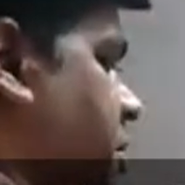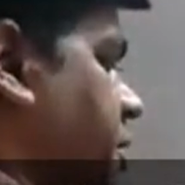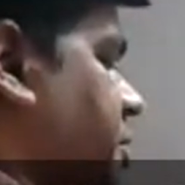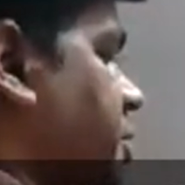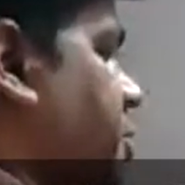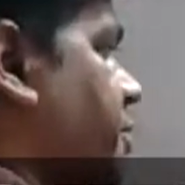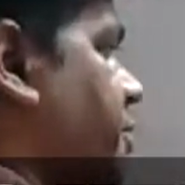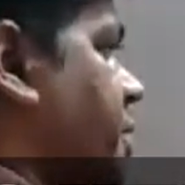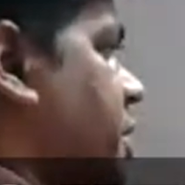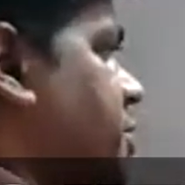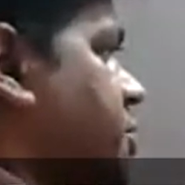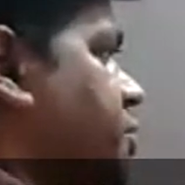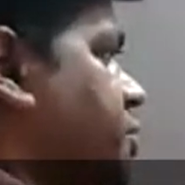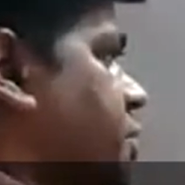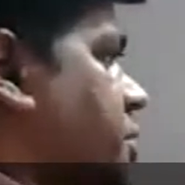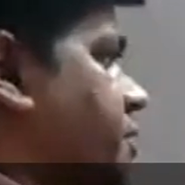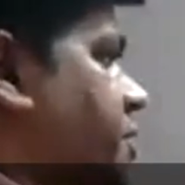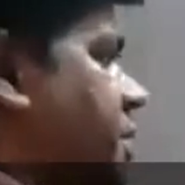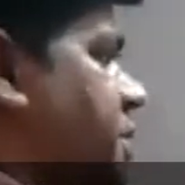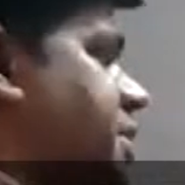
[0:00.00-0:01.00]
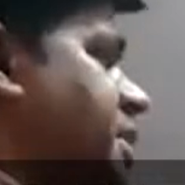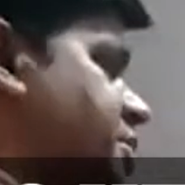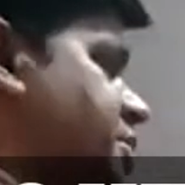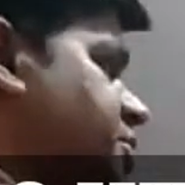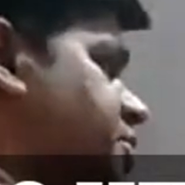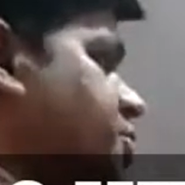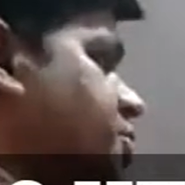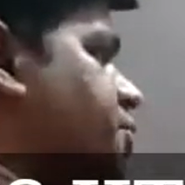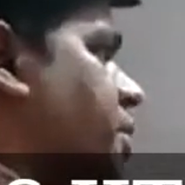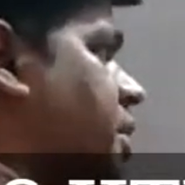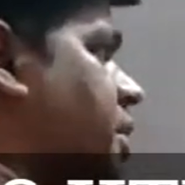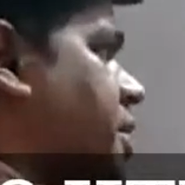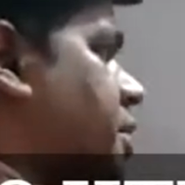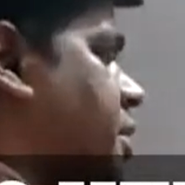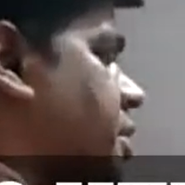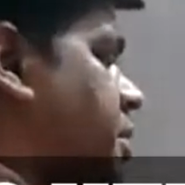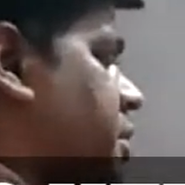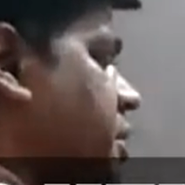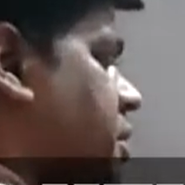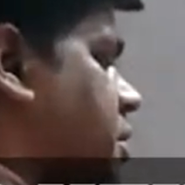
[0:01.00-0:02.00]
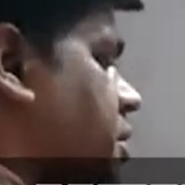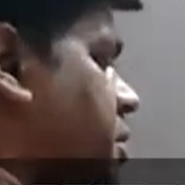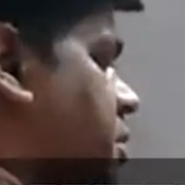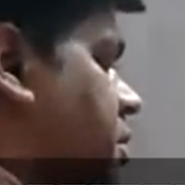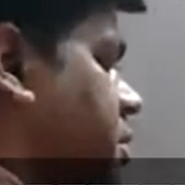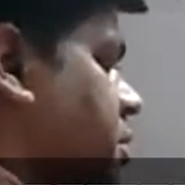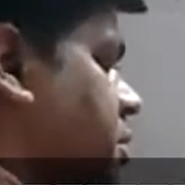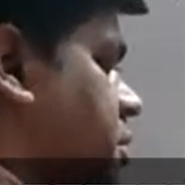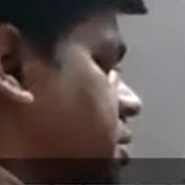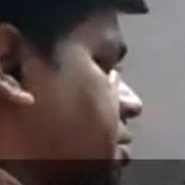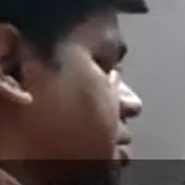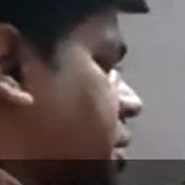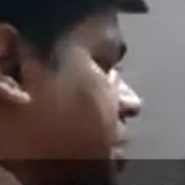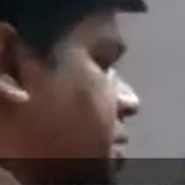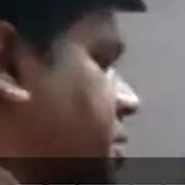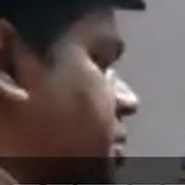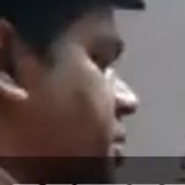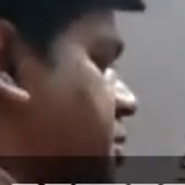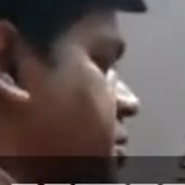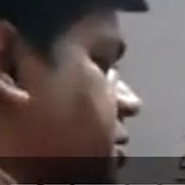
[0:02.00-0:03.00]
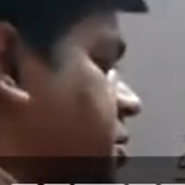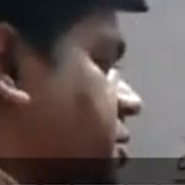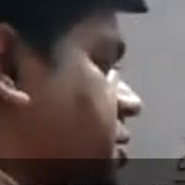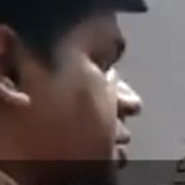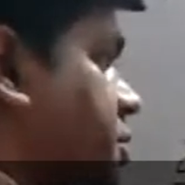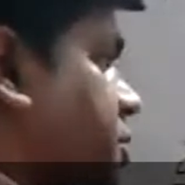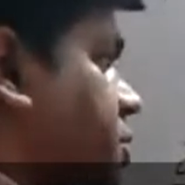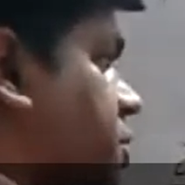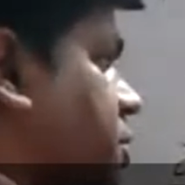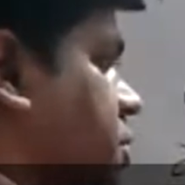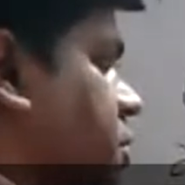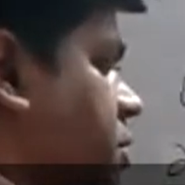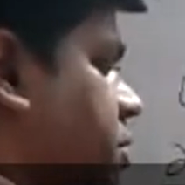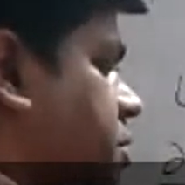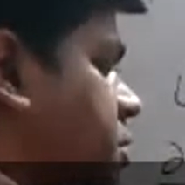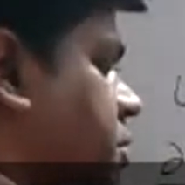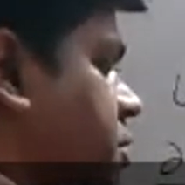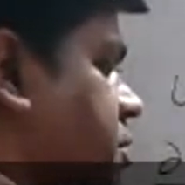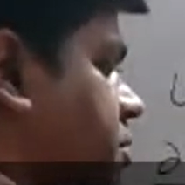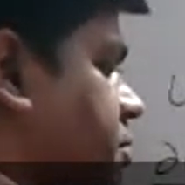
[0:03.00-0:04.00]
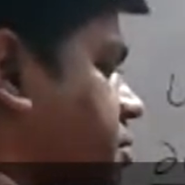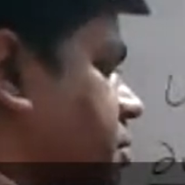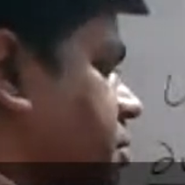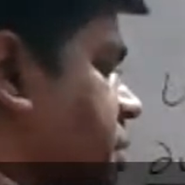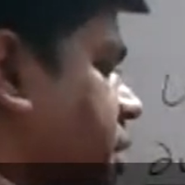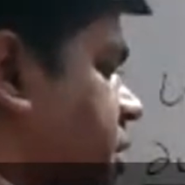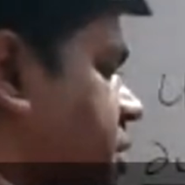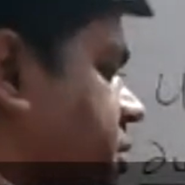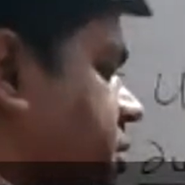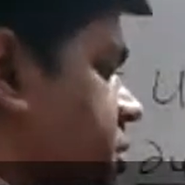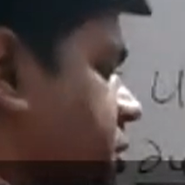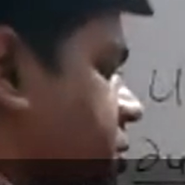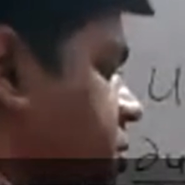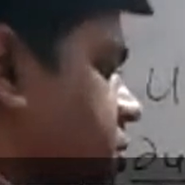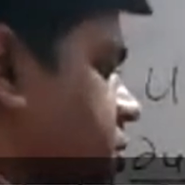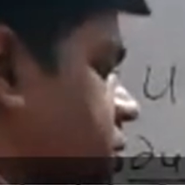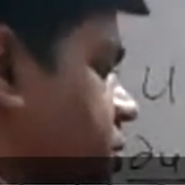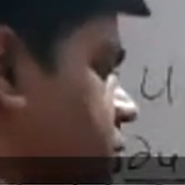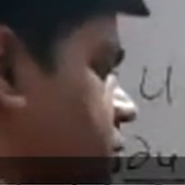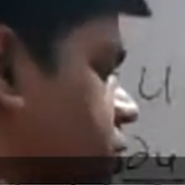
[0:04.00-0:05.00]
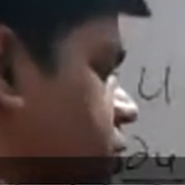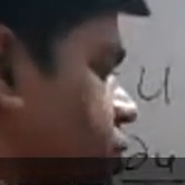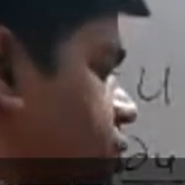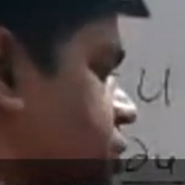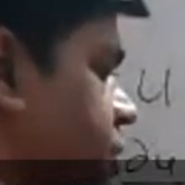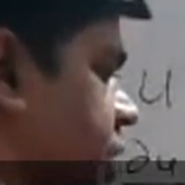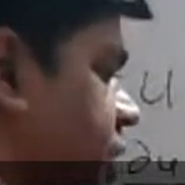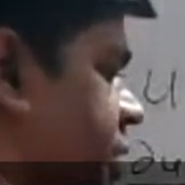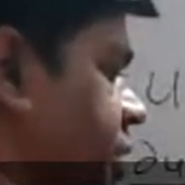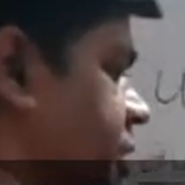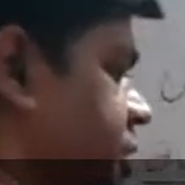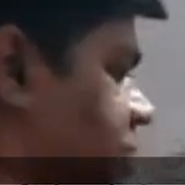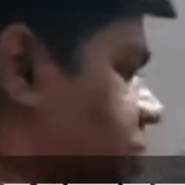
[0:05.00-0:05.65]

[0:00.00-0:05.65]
derivative of x square y is x square plus 0 plus 2y.